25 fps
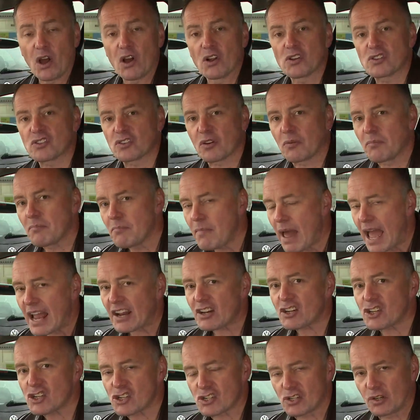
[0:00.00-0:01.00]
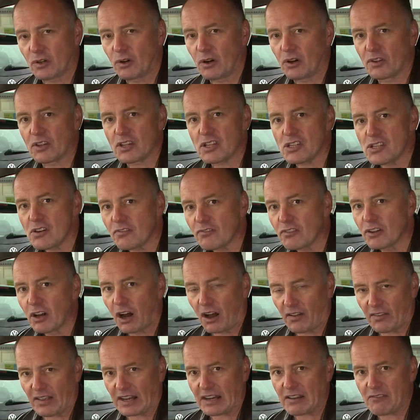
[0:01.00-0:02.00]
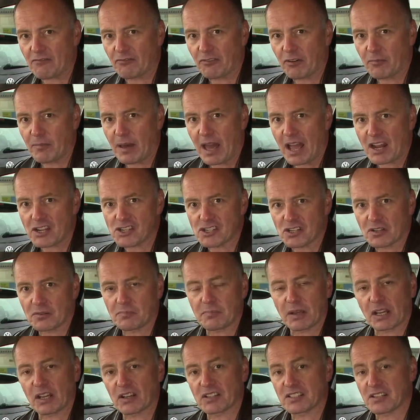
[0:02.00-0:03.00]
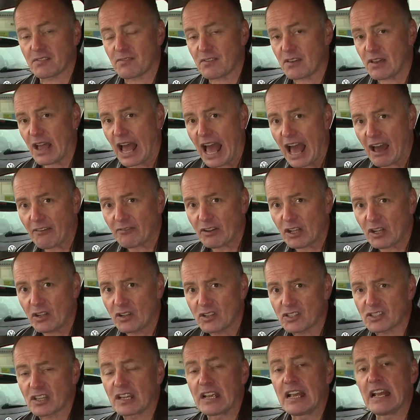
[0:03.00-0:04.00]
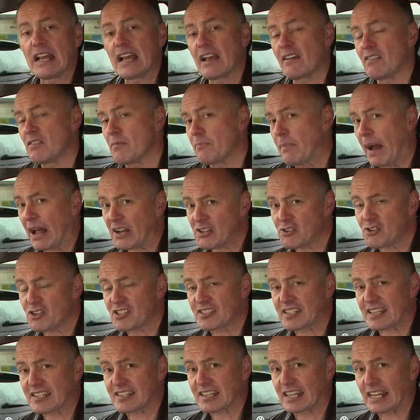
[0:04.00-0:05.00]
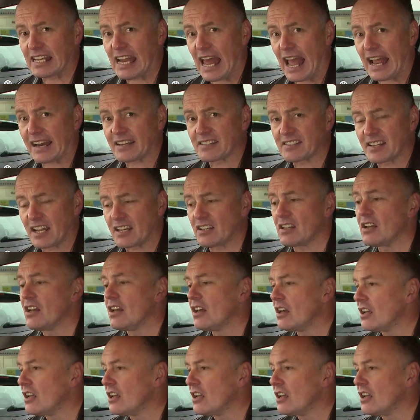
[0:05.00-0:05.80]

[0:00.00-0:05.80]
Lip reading: So make sure that you've got that information, because if you haven't, if the battery's disconnected,